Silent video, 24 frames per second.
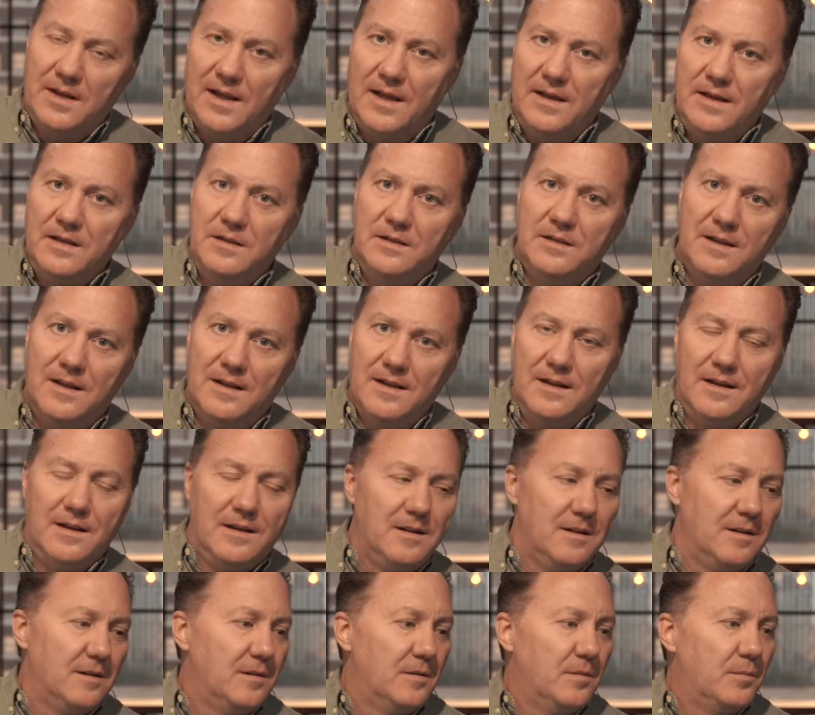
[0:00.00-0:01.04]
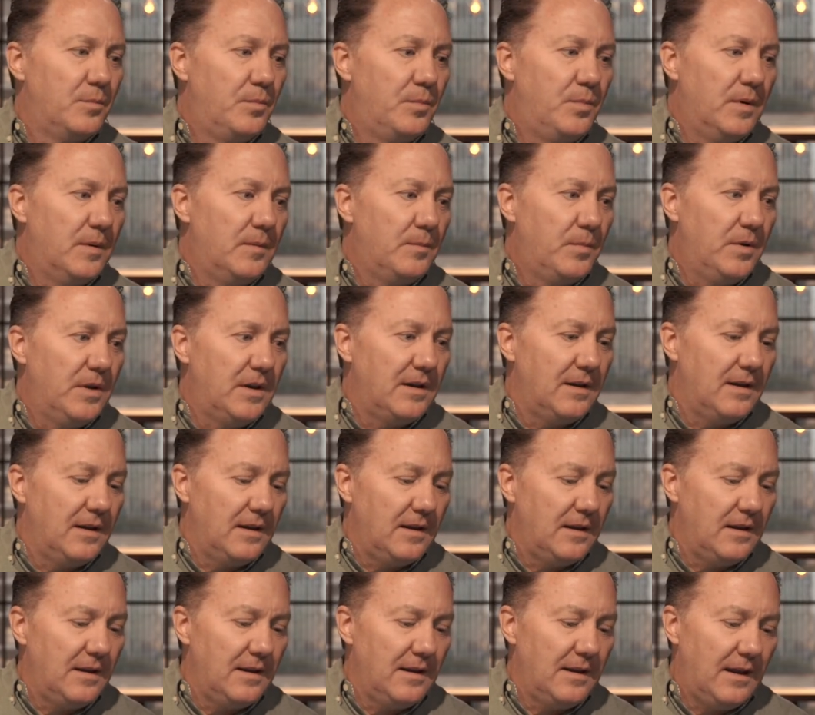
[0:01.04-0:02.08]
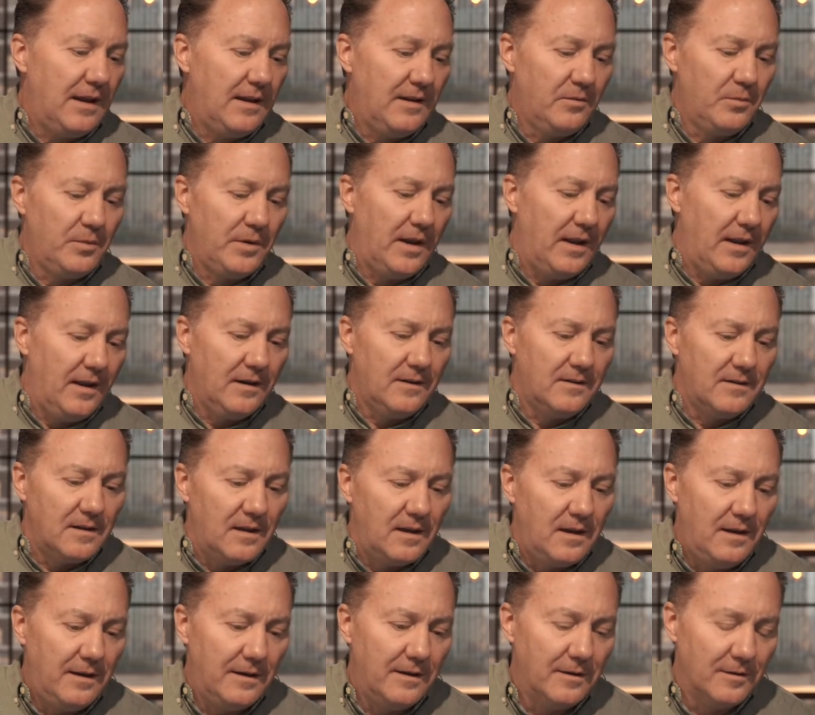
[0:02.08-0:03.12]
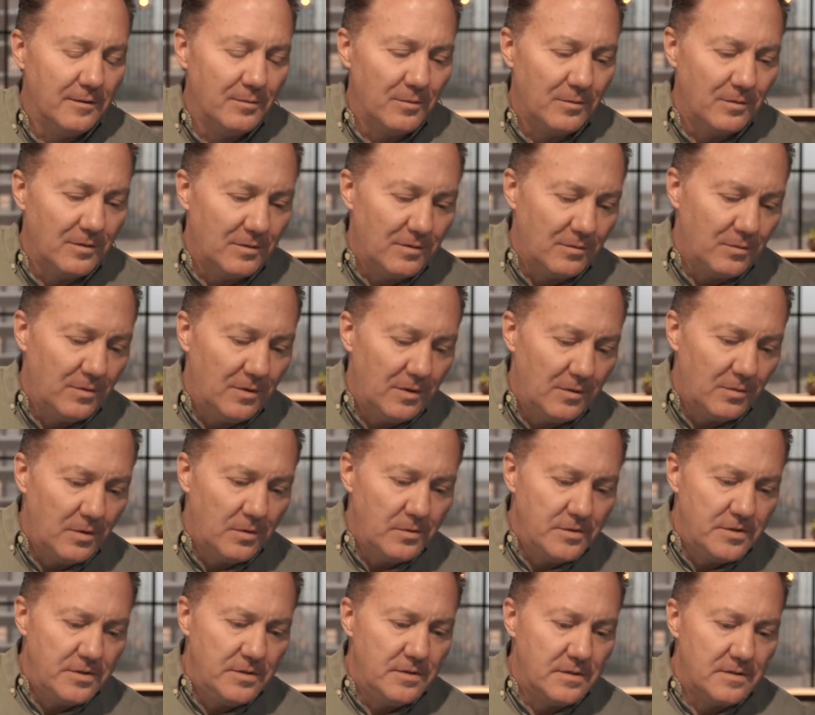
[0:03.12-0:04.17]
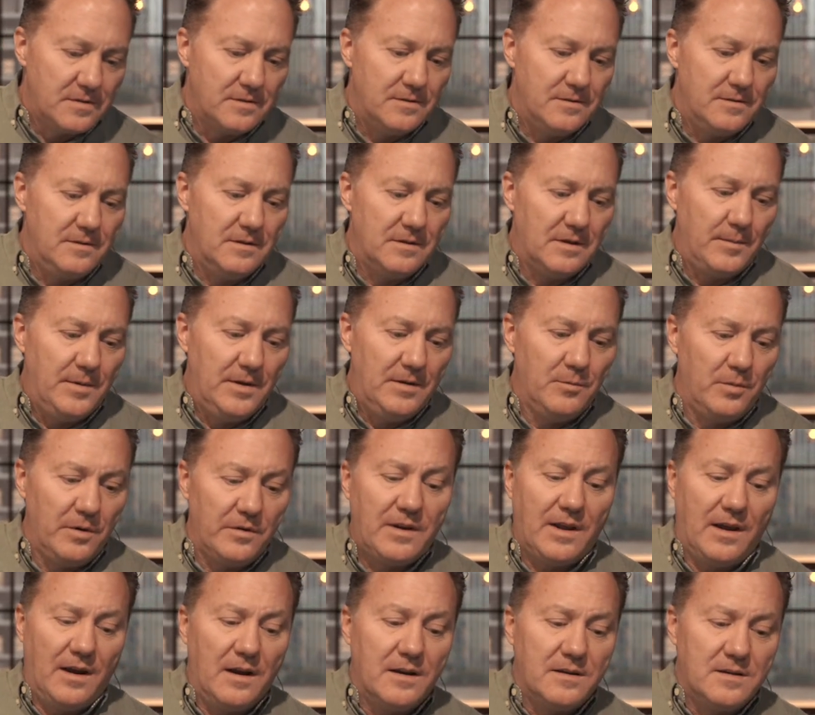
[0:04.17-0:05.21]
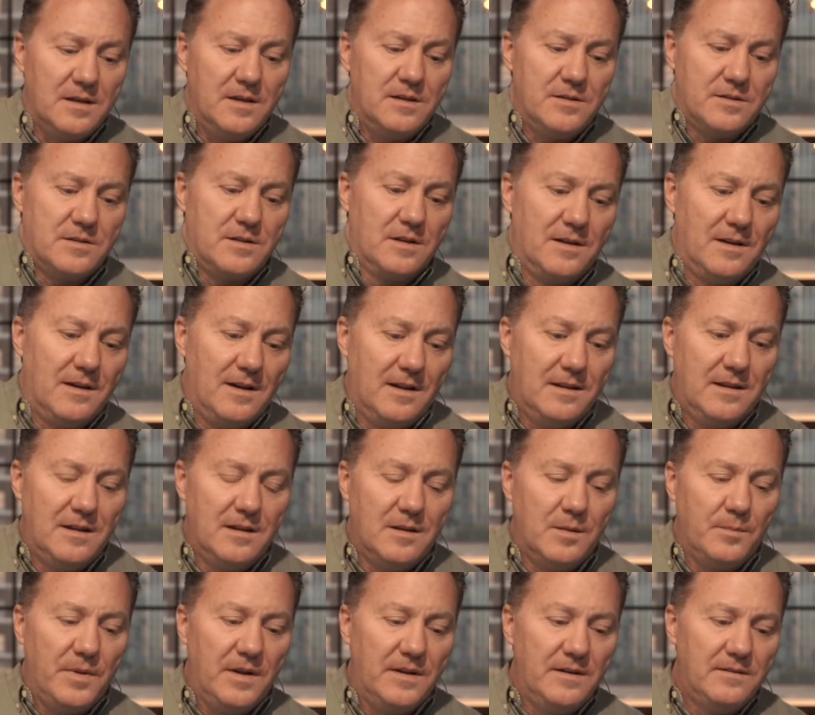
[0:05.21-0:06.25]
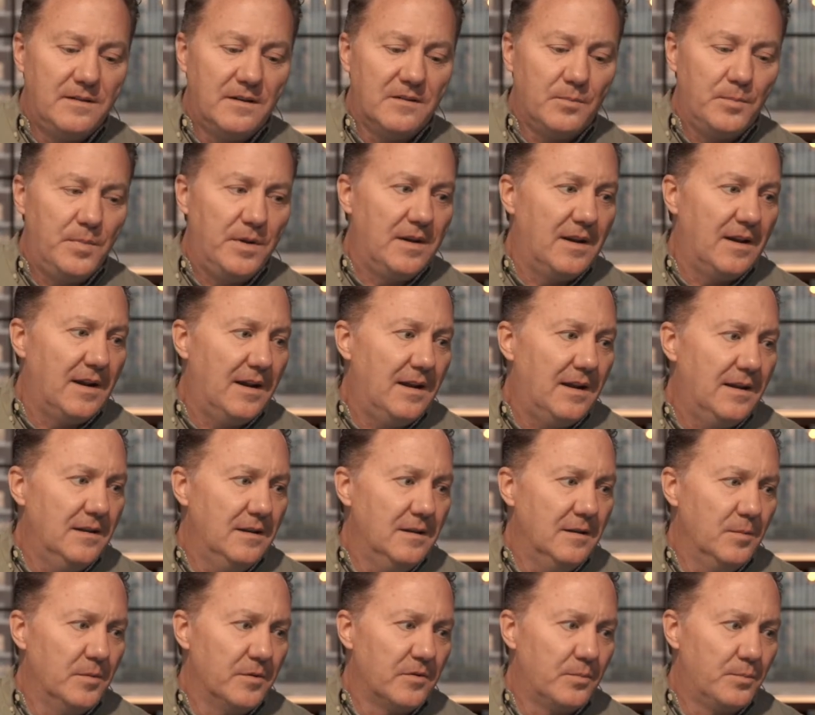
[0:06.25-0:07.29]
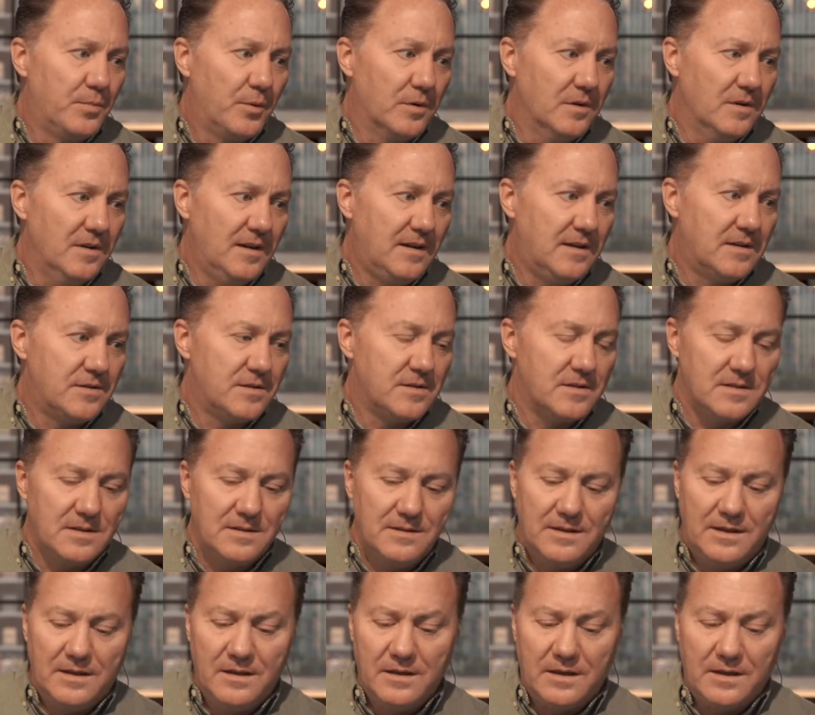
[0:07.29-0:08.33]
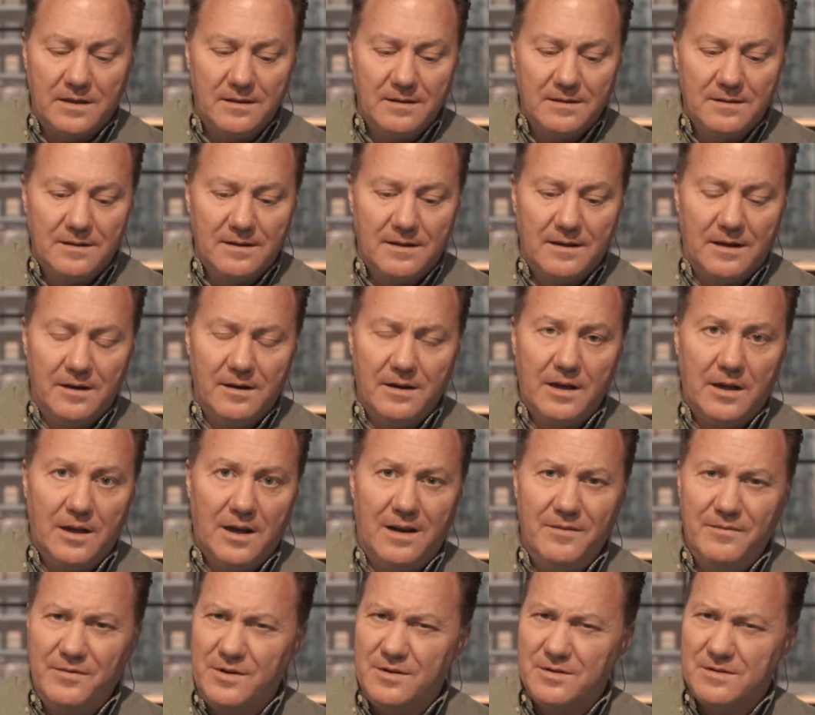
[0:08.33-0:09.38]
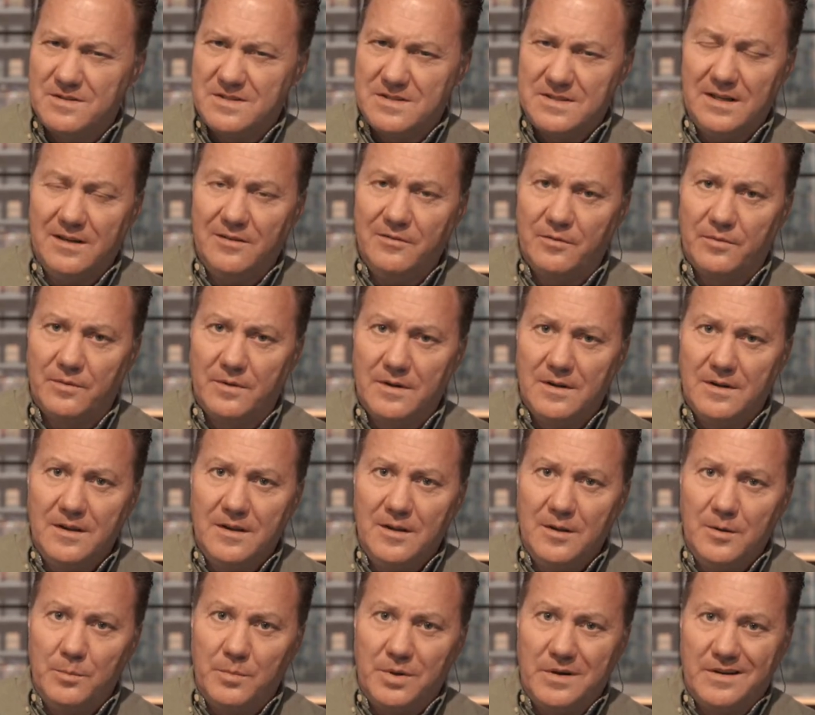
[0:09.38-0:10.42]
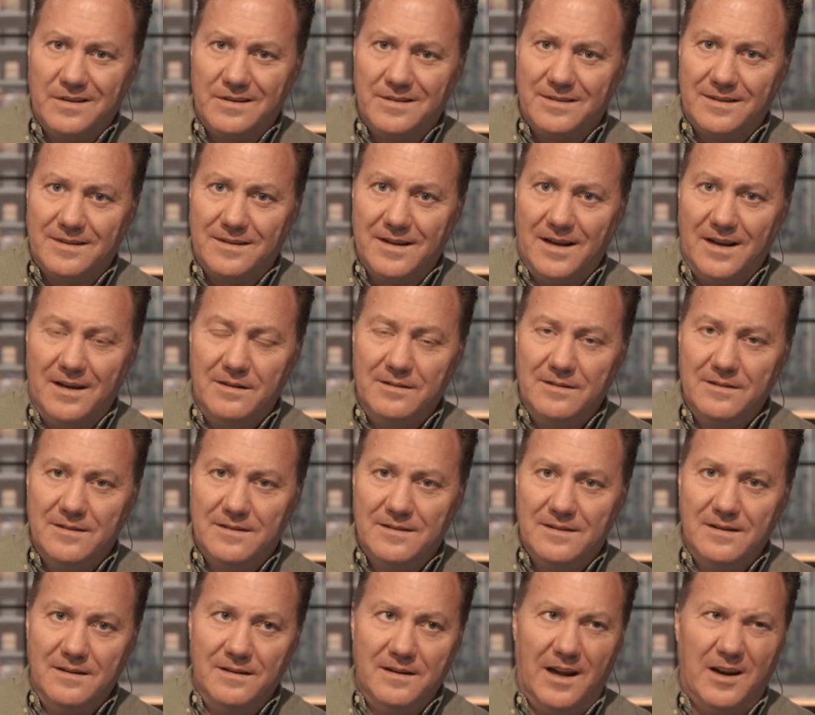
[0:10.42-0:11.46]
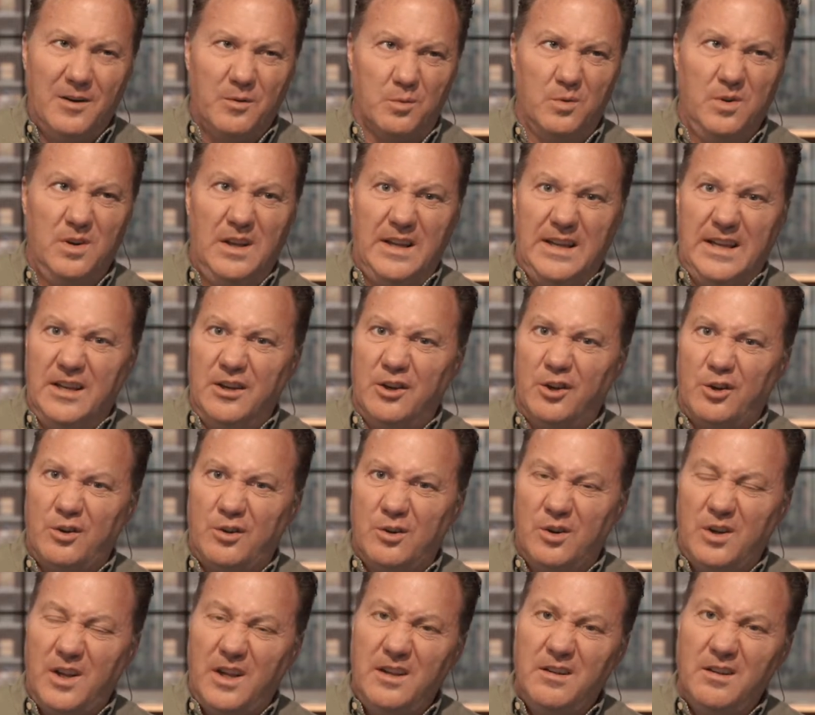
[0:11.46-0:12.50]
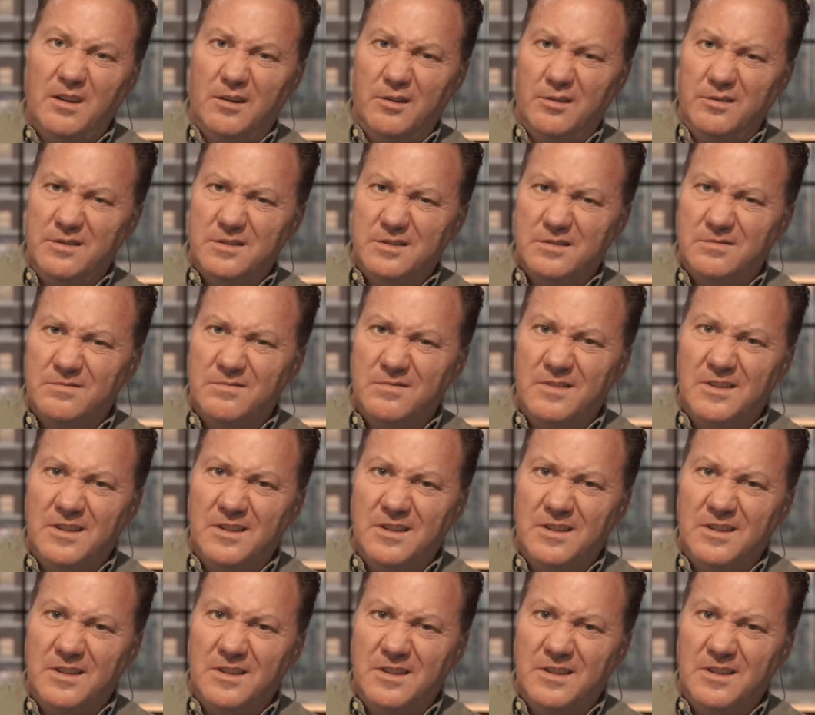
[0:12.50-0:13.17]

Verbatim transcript: I need, but, but as we exit here, what, what would you? I mean, we kind of touched on I think the basics, but I, I think the most important thing is just hearing hearing God for yourself because God's not really into cookie cutters.